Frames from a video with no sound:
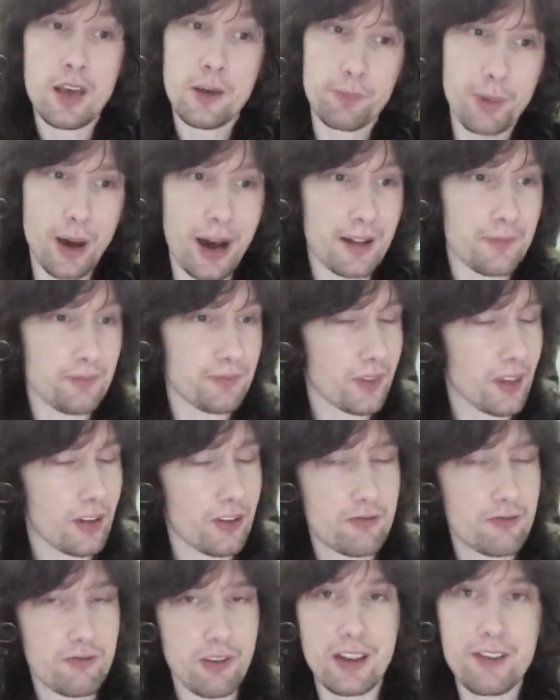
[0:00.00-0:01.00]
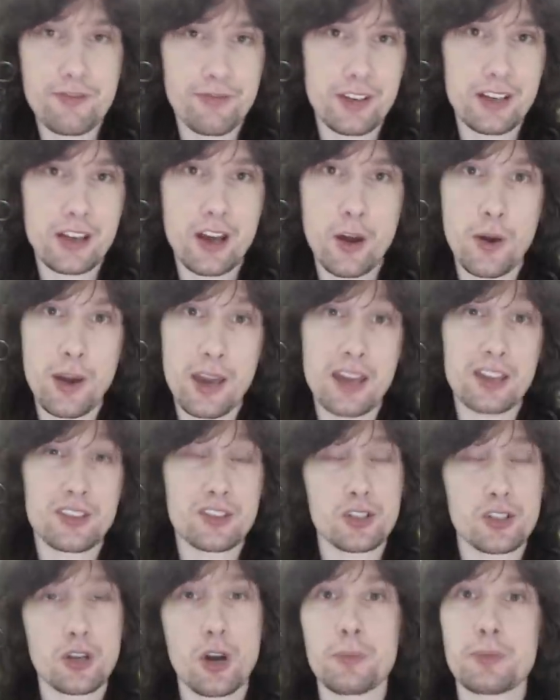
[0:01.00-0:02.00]
But great video here,
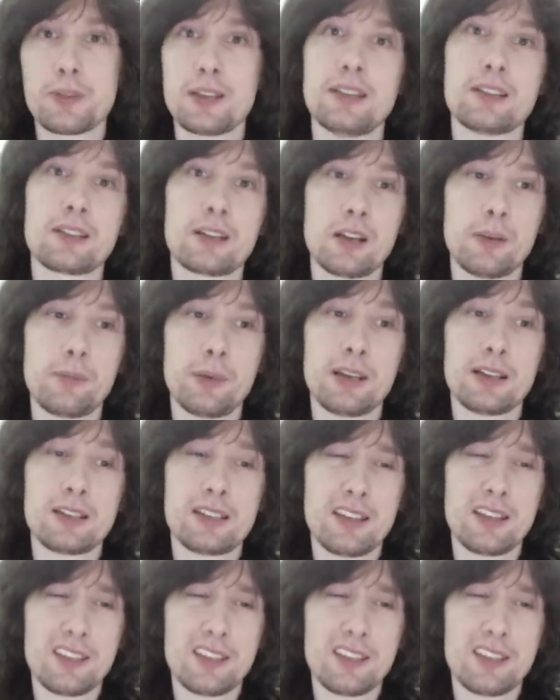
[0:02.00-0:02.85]
top technical ability.